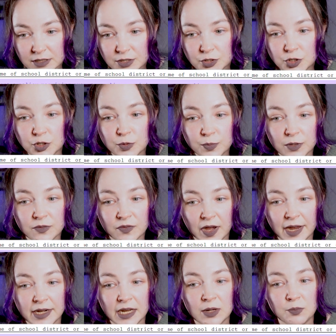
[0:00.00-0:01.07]
to
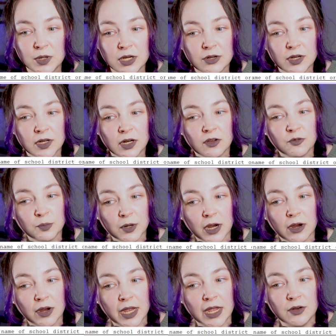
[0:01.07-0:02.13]
provide a period of
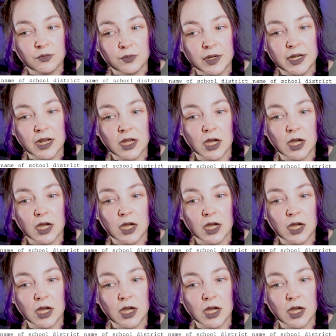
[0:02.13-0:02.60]
prayer and reading